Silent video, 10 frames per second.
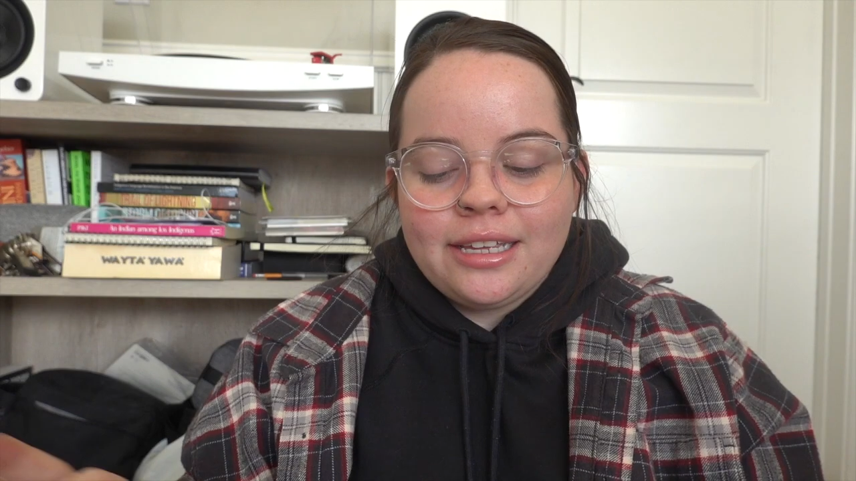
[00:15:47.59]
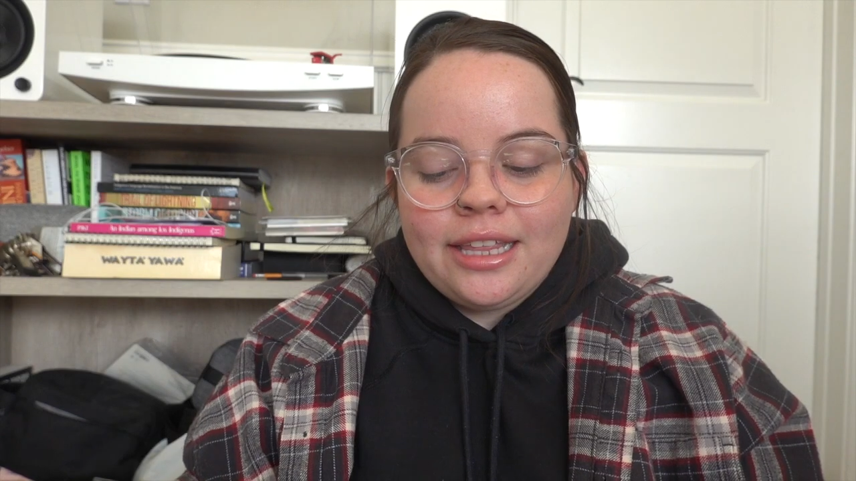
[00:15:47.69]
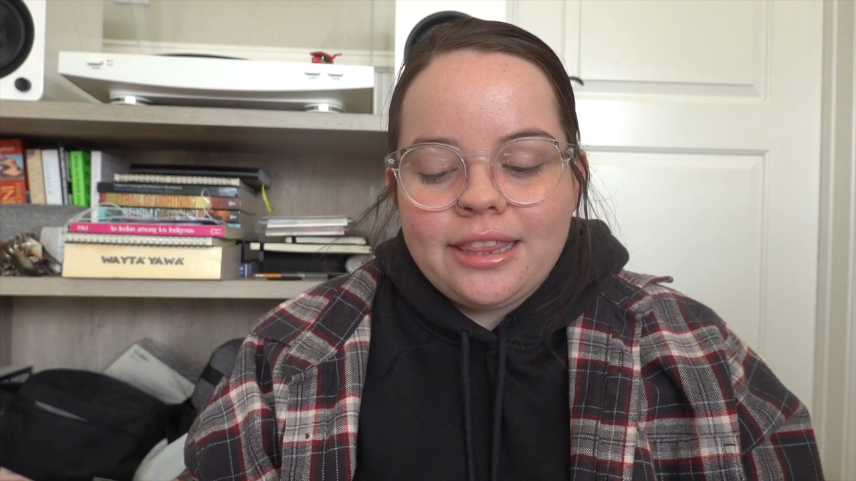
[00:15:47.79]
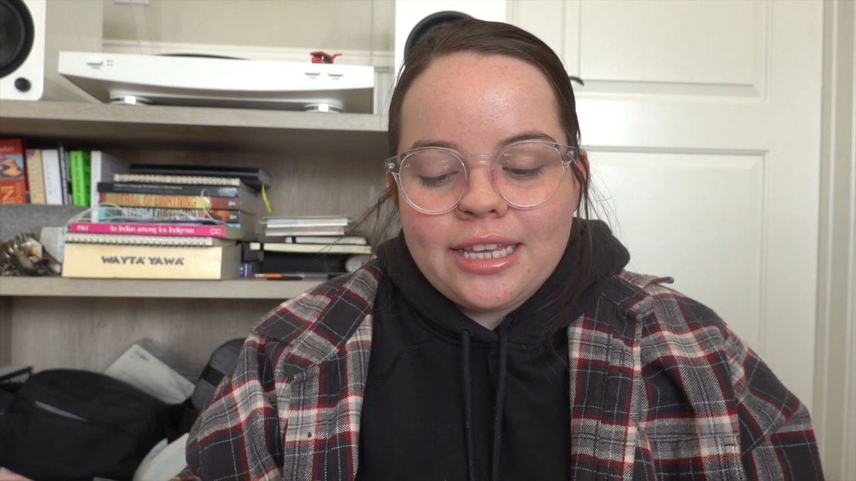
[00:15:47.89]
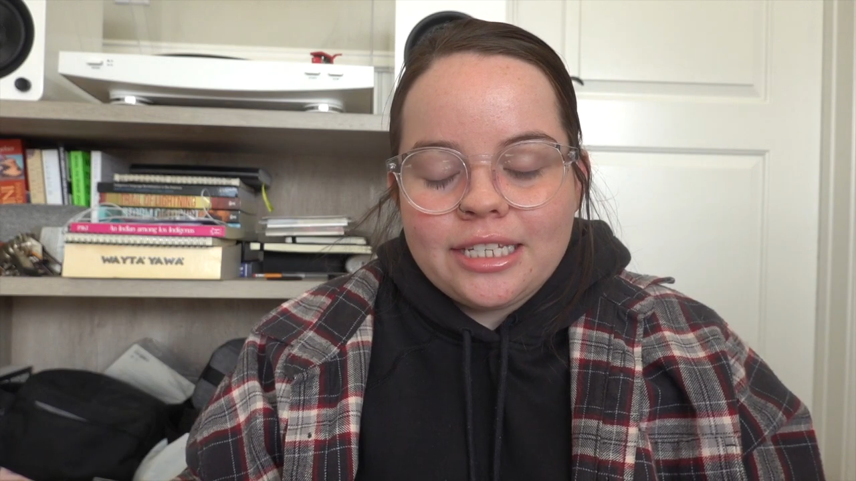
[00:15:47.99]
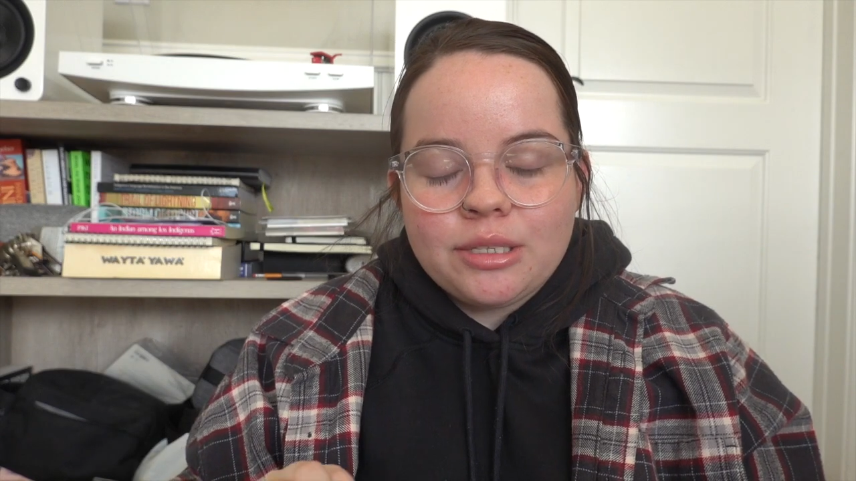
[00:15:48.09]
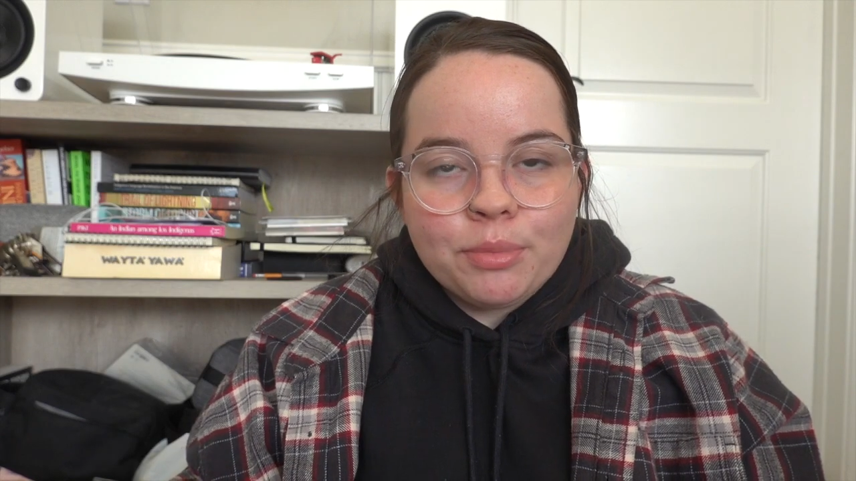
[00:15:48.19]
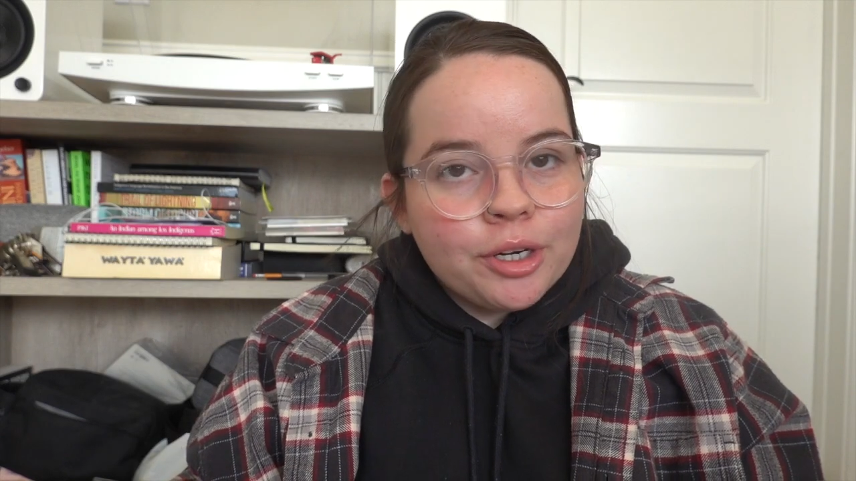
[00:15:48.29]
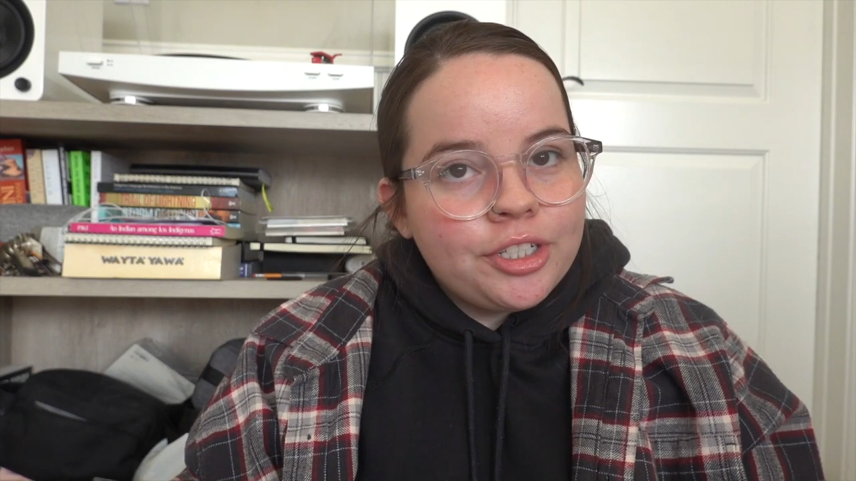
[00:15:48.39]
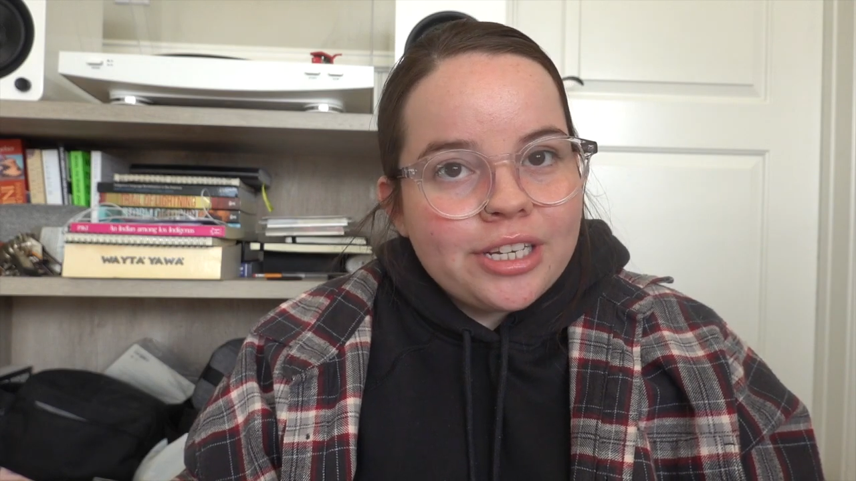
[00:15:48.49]
in this
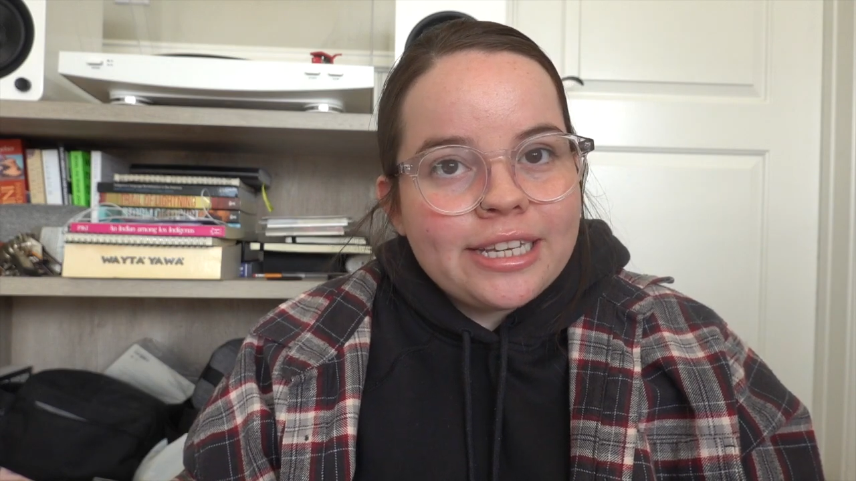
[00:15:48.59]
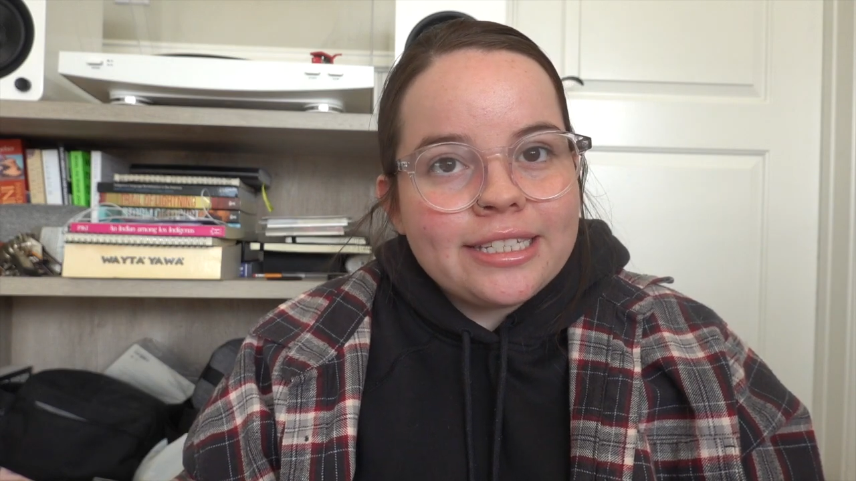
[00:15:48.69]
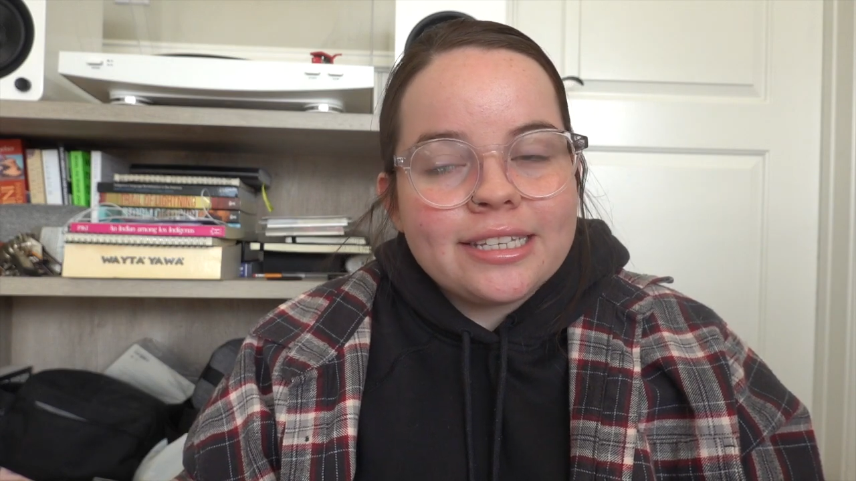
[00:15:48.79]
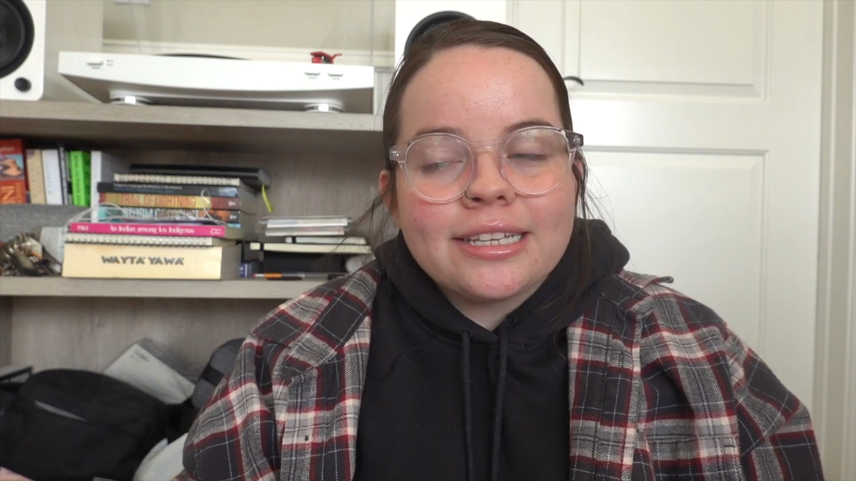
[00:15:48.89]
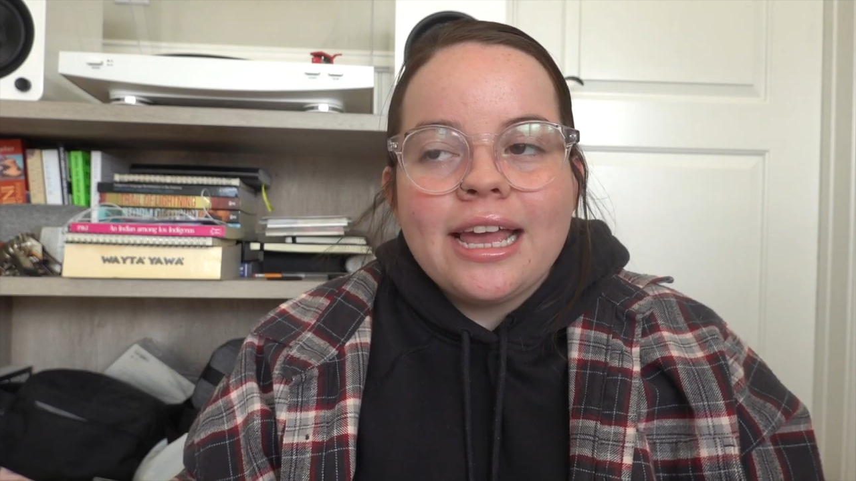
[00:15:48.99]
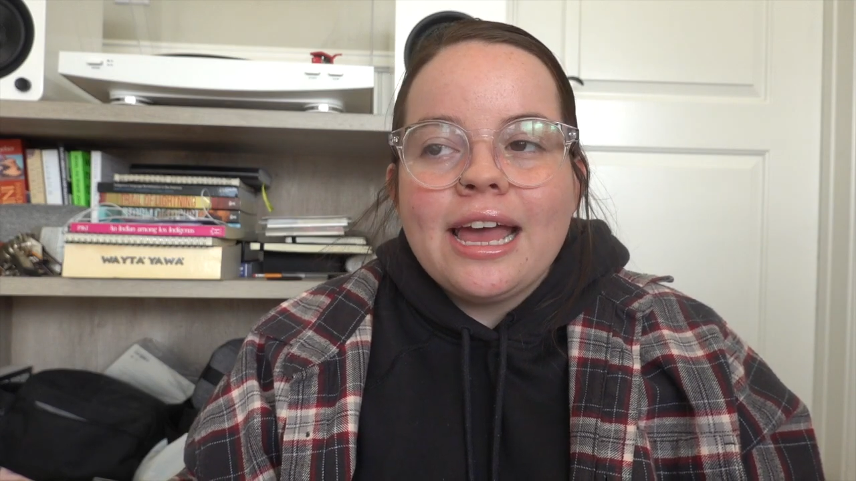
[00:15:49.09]
purchase.